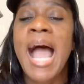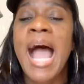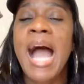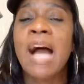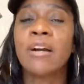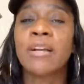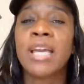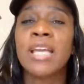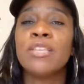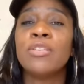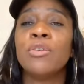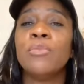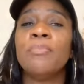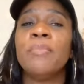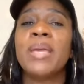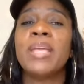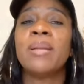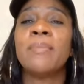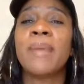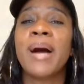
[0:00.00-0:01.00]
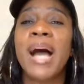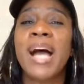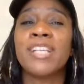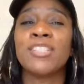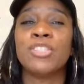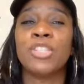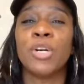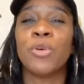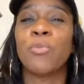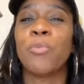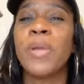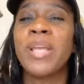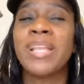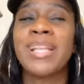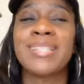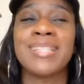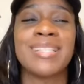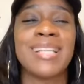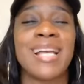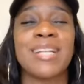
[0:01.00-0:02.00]
How can you minimize your
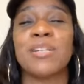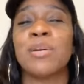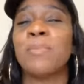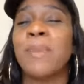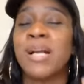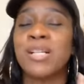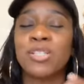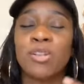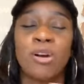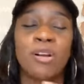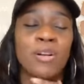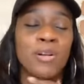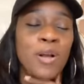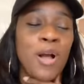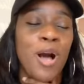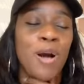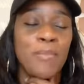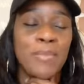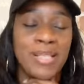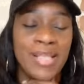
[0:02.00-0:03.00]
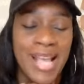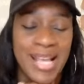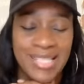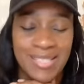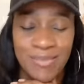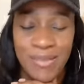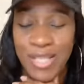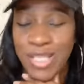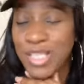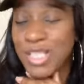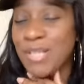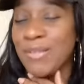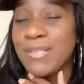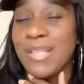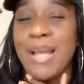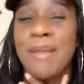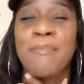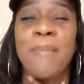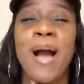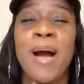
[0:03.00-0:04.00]
weaknesses? I know my daughter called me last week and she
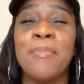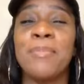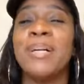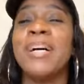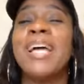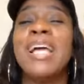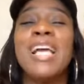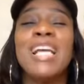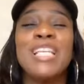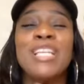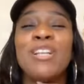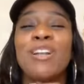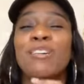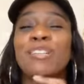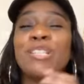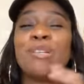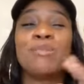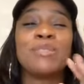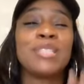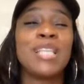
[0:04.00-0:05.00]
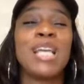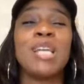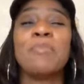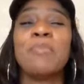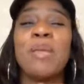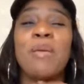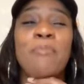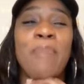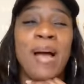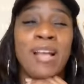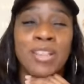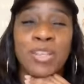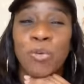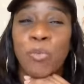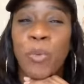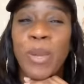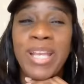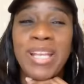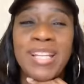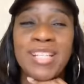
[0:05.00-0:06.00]
was like, Mama, you know, she was telling me about the
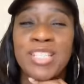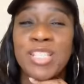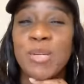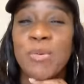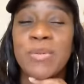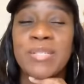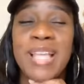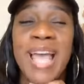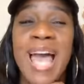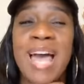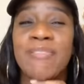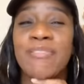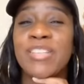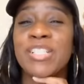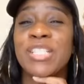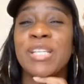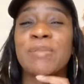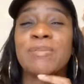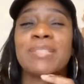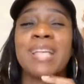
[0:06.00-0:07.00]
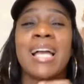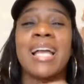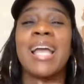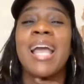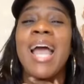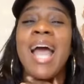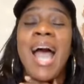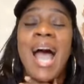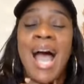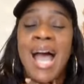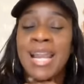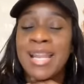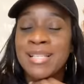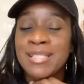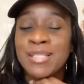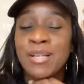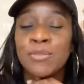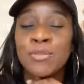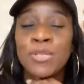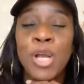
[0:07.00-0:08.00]
weakness she was having. She was like, I
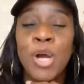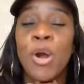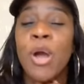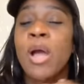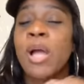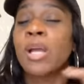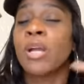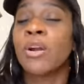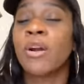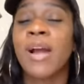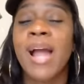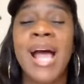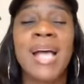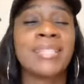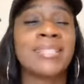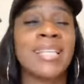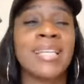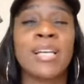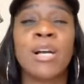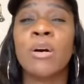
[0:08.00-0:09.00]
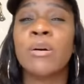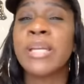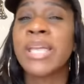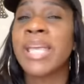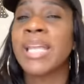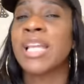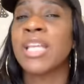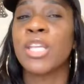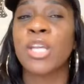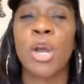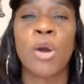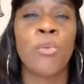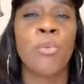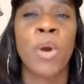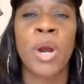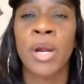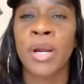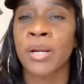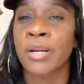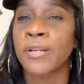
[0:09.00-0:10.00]
just don't know. Girl, I said, go get in your
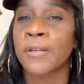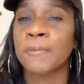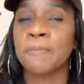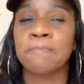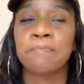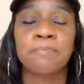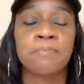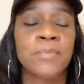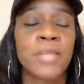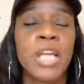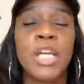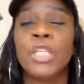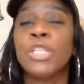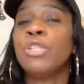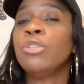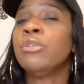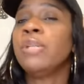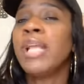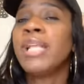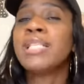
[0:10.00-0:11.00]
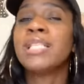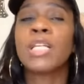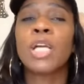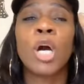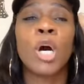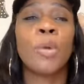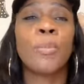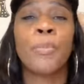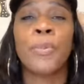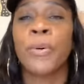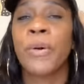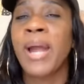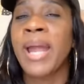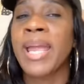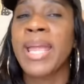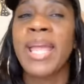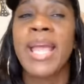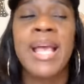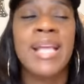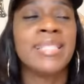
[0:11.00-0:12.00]
word. You need to go
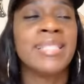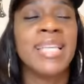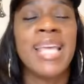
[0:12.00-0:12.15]
pray.